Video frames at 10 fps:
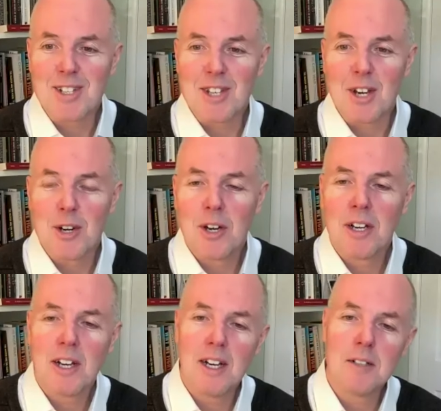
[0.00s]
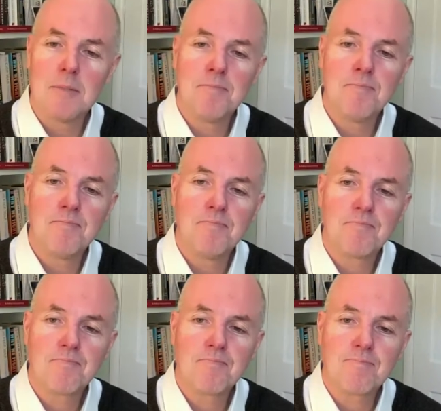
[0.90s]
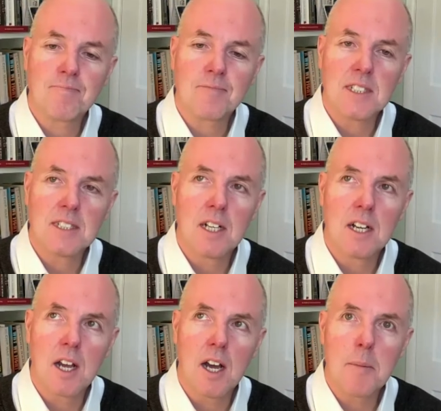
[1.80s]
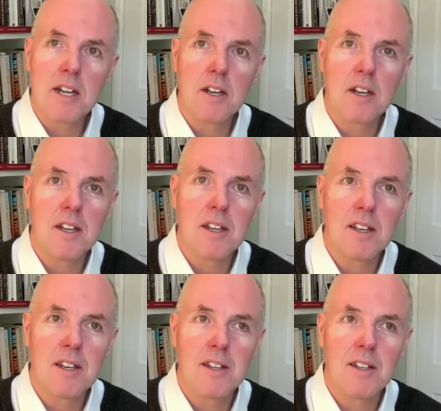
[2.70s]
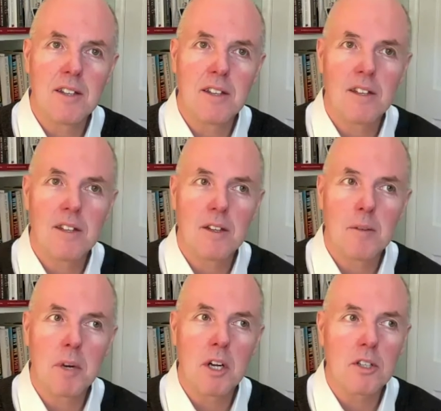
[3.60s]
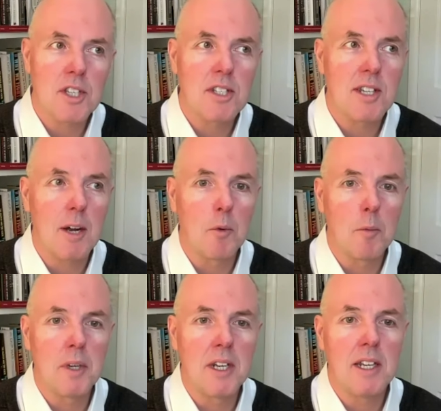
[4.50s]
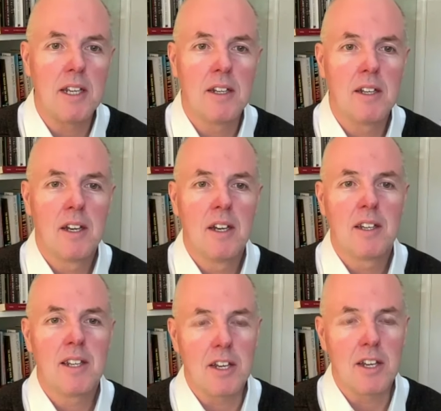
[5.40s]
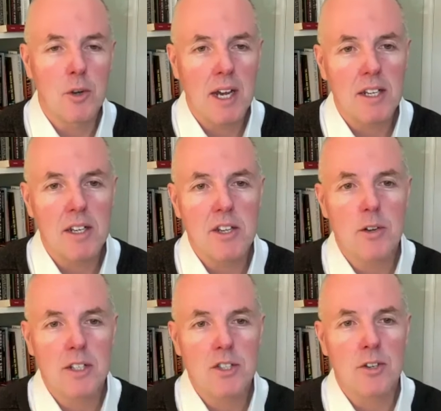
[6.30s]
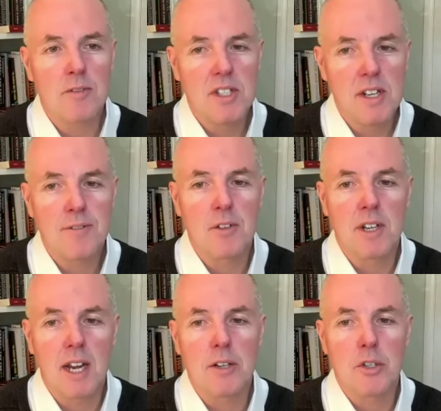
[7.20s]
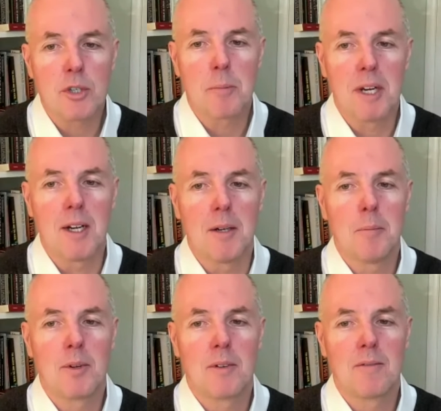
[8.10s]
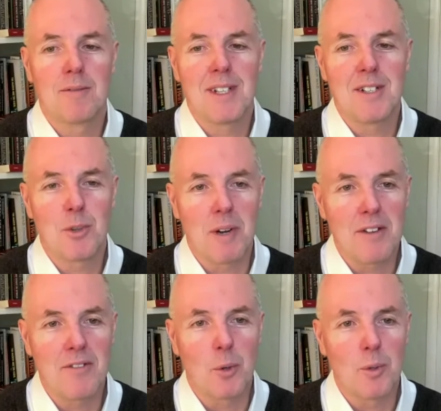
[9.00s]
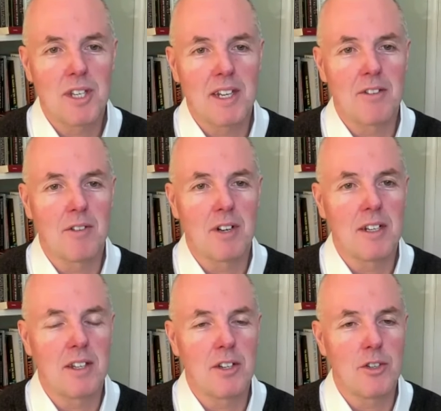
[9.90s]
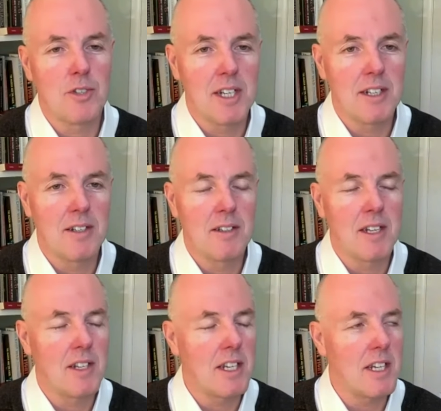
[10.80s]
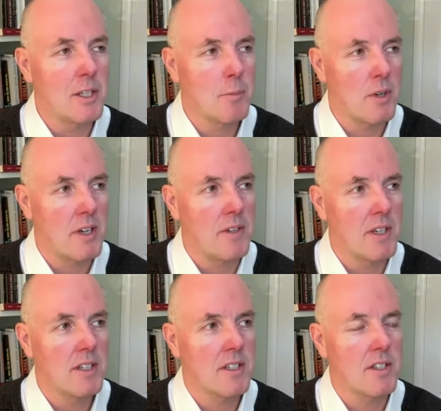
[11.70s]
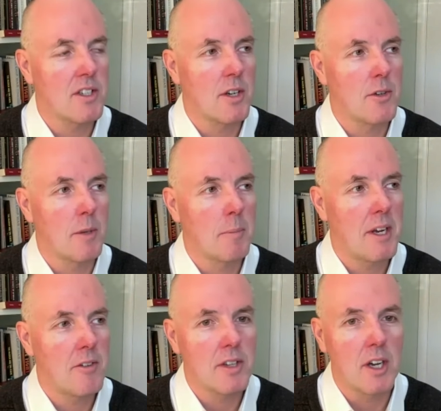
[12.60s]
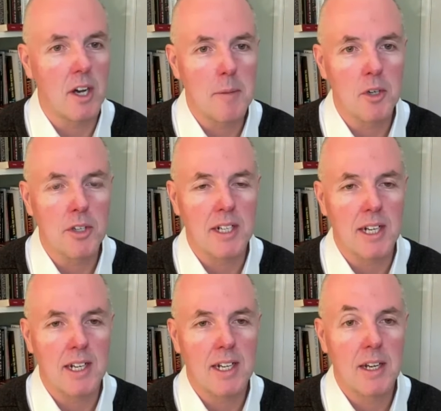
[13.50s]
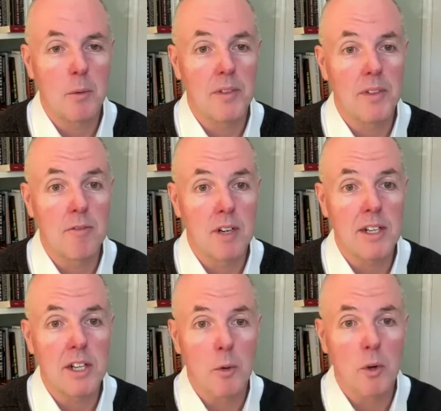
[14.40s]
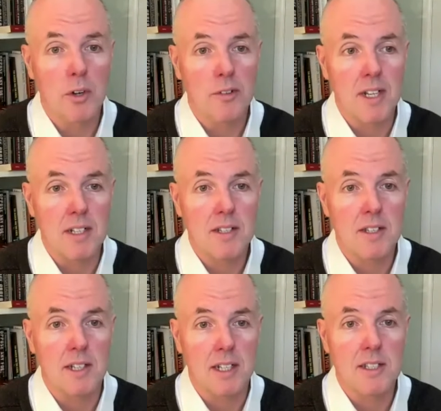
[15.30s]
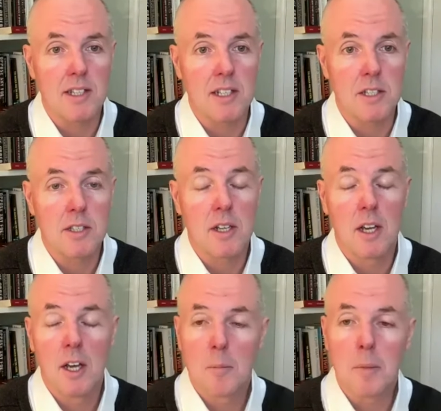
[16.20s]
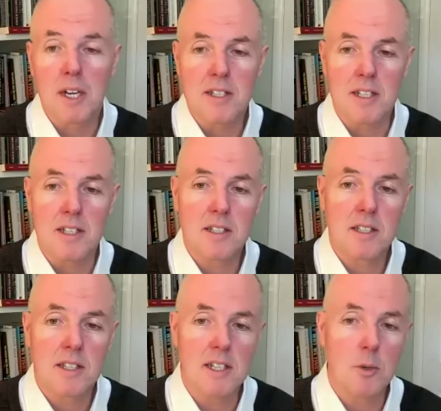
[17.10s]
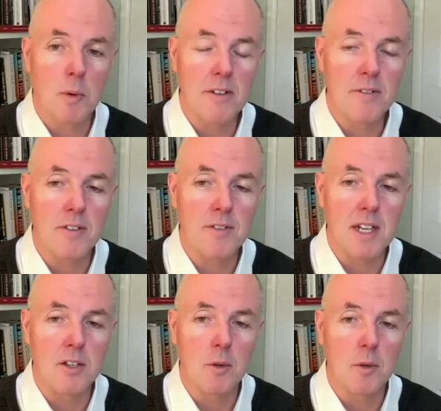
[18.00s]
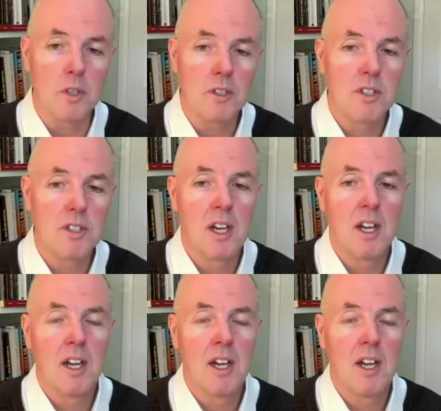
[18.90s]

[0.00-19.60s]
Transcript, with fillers: So, um, I mean, my answer to that would be, yeah, you had a you had a sort of different Al Shabaab in 2014, right, than you did in the years previous. And so the period that I'm looking at here, when they really go on offense against these bases, is 2015 onwards.